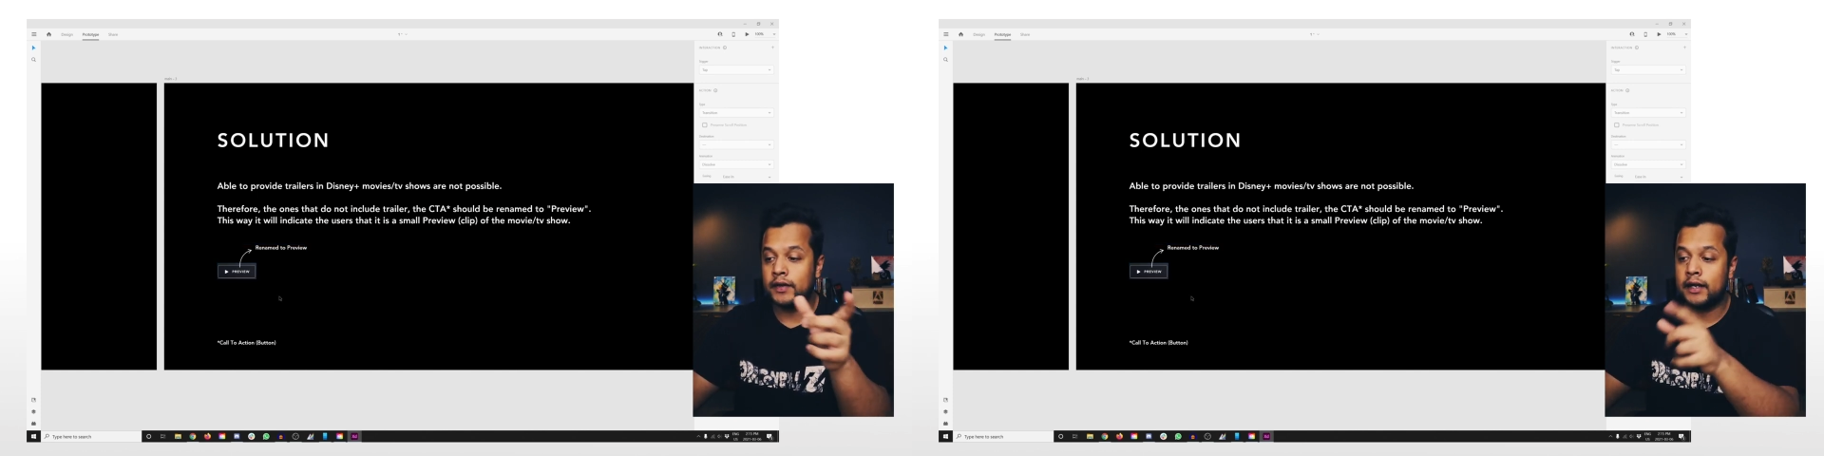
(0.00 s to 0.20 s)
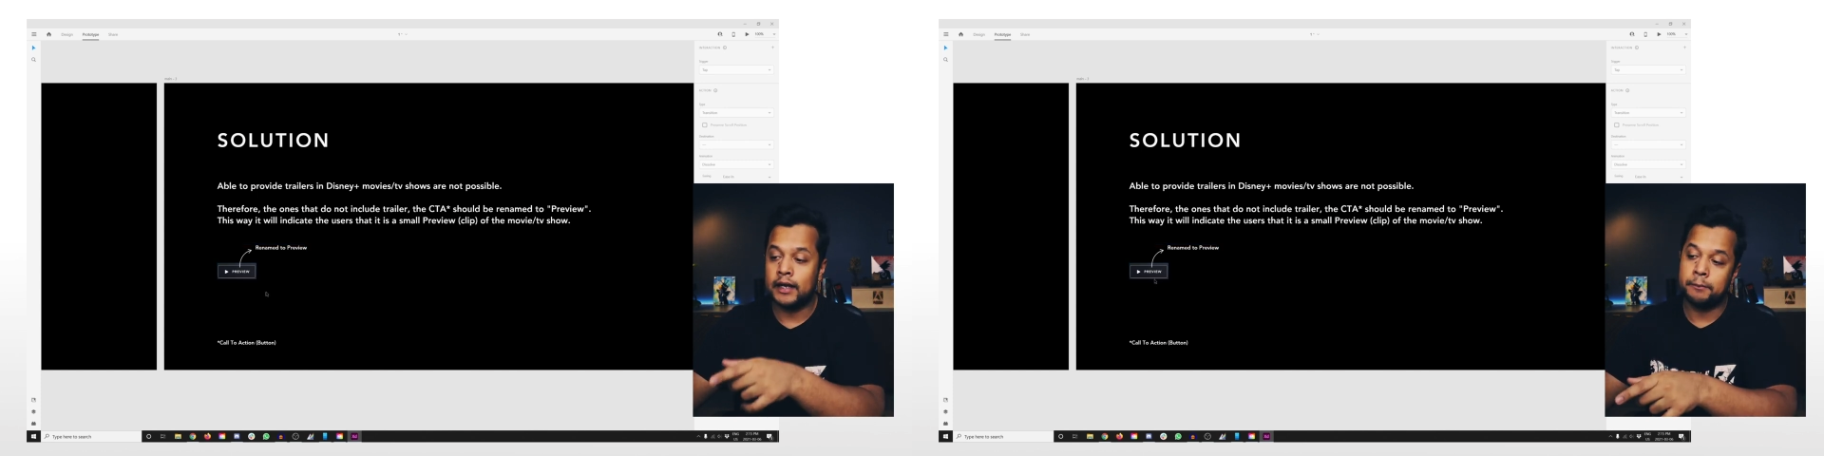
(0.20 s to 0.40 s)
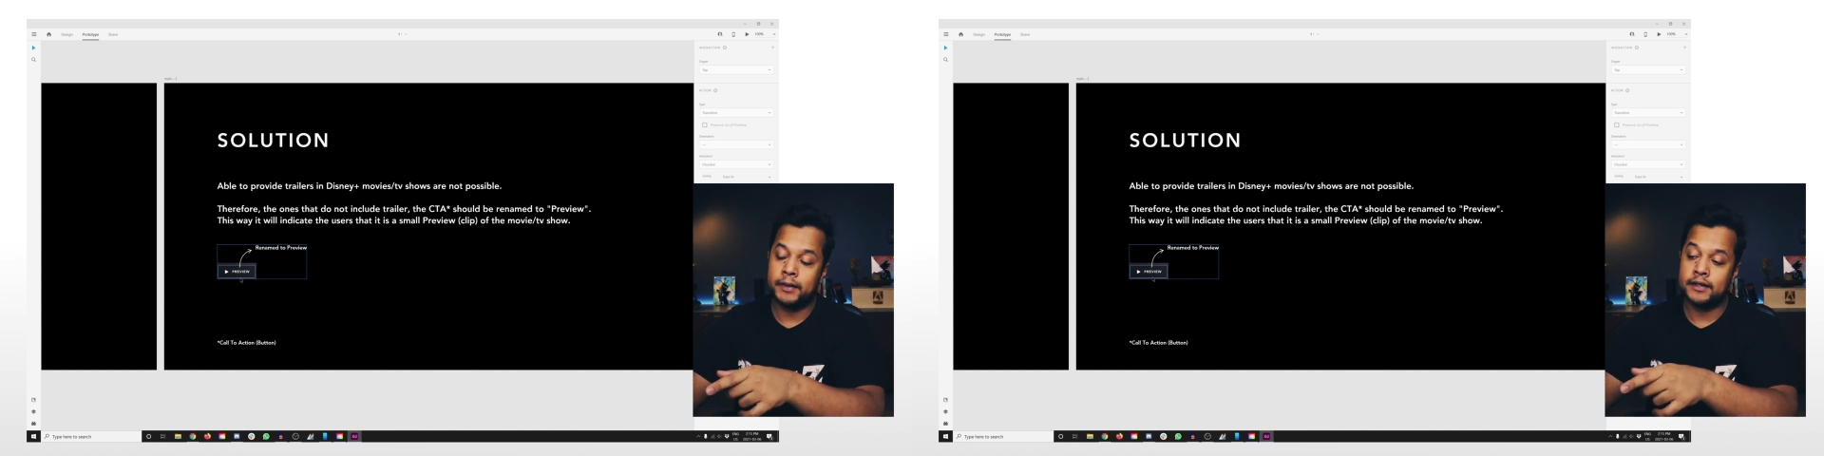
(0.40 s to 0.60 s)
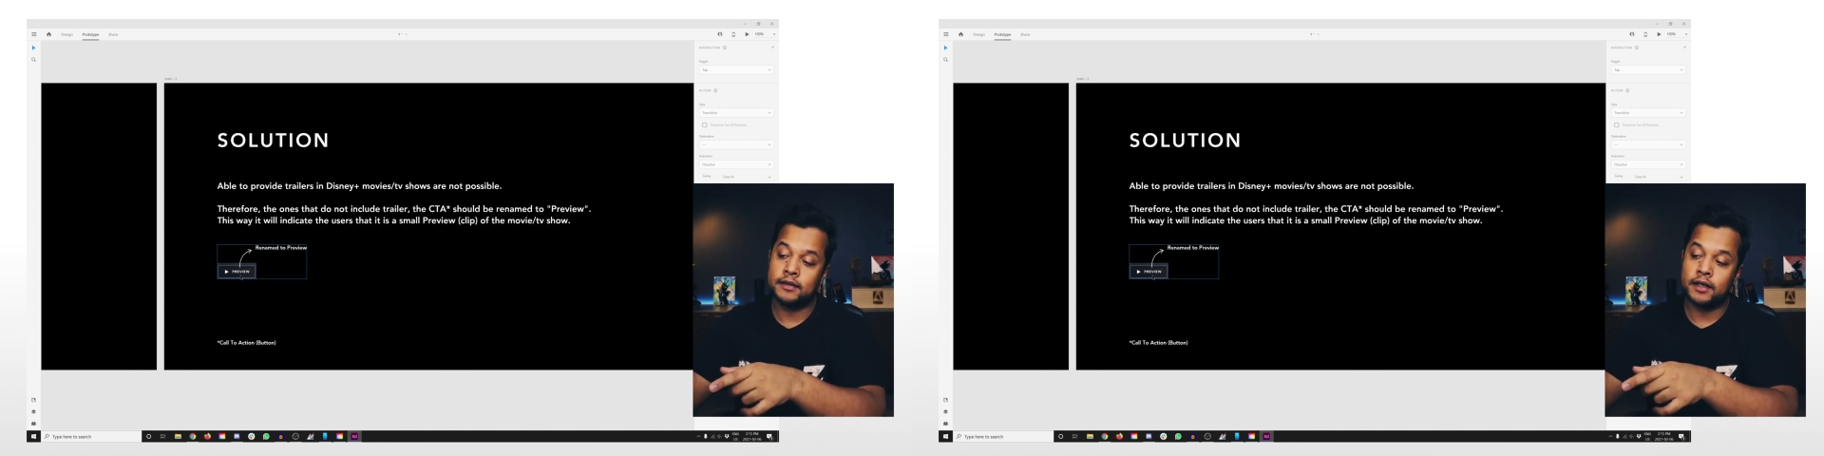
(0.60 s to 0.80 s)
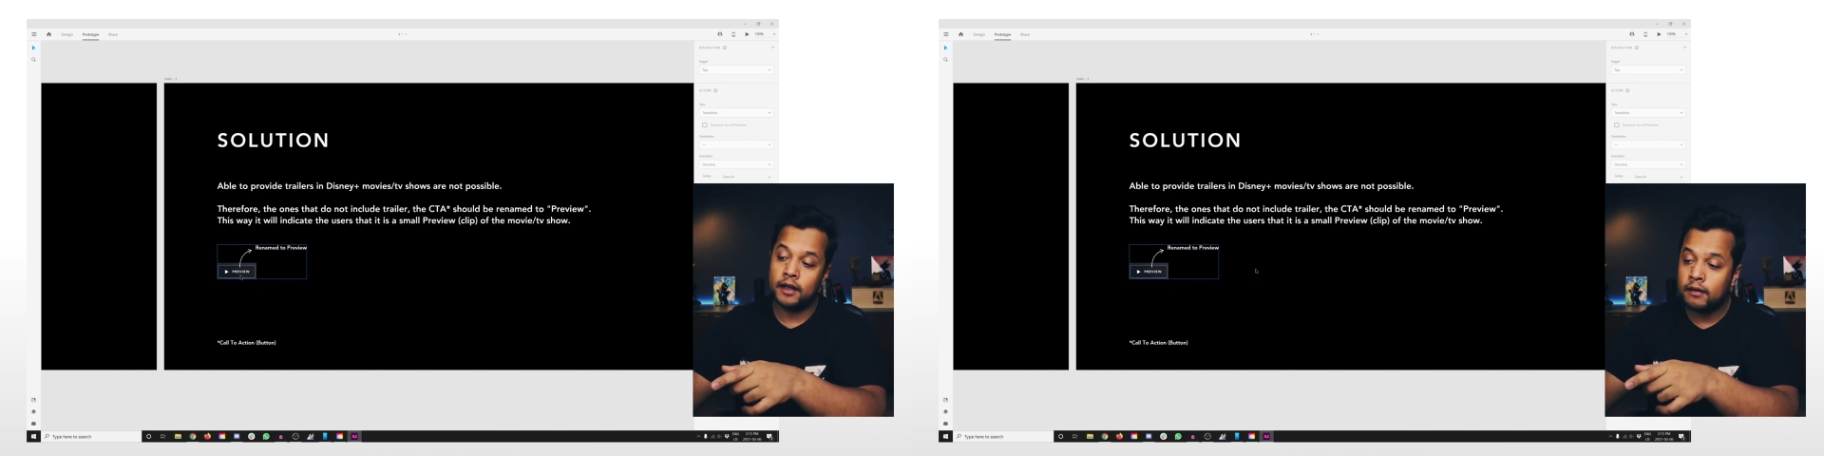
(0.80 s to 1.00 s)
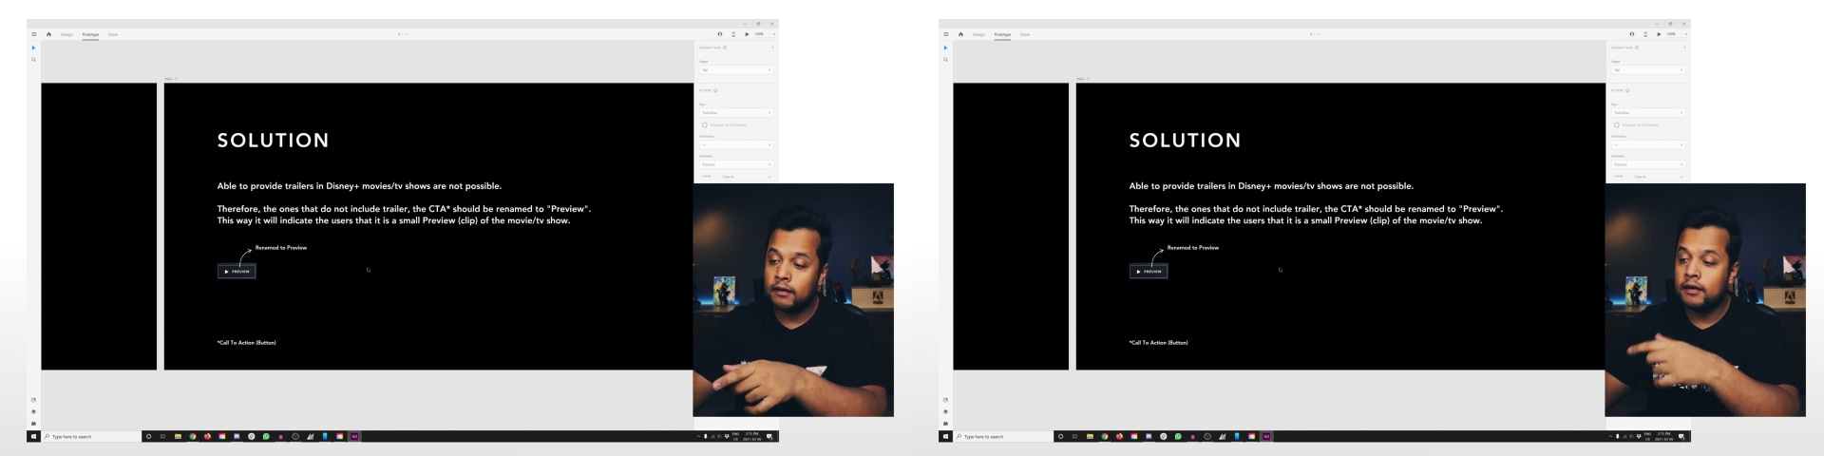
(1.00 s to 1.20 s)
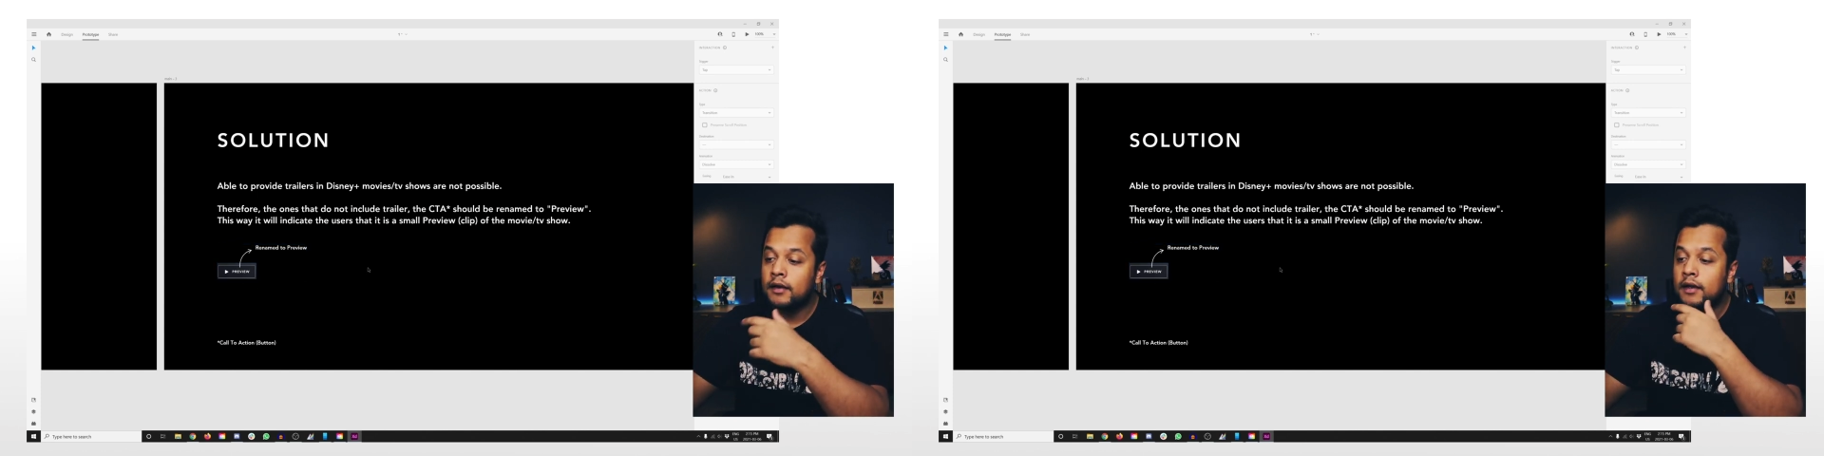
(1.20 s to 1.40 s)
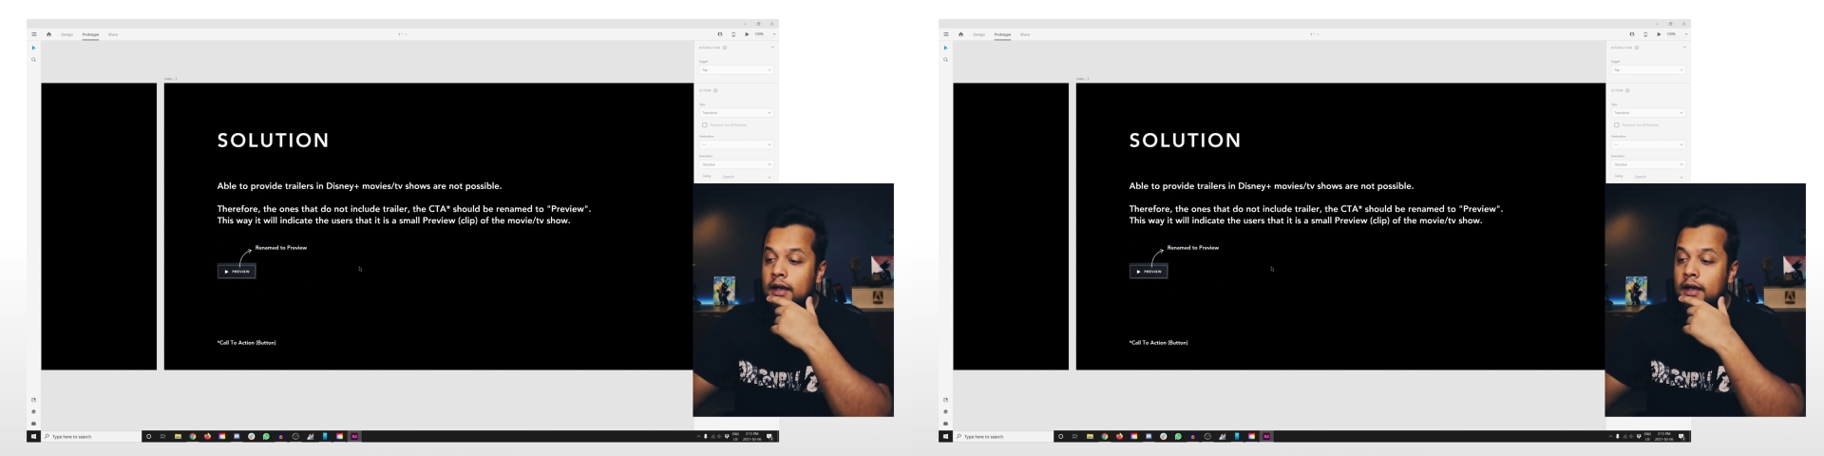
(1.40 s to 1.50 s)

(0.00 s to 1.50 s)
that and pasted here.